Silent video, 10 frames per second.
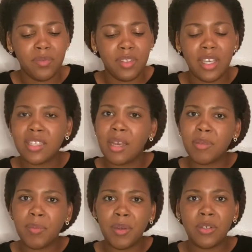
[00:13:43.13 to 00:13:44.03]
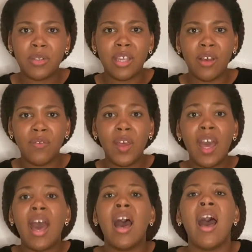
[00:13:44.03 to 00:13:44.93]
Take time to build yourself.
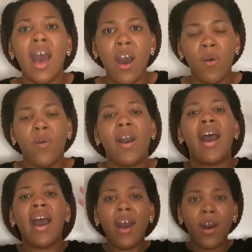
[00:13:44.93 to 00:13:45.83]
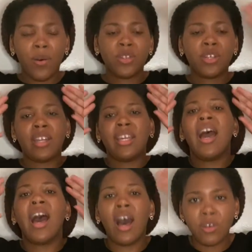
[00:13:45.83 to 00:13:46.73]
How, Shani?
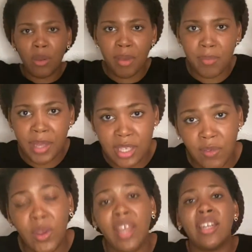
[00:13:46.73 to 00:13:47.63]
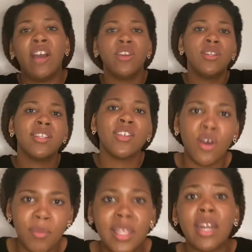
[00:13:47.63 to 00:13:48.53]
How do I build myself? Okay, now you done
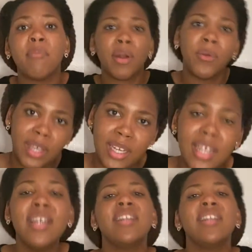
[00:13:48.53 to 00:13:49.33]
told me that I'm broken.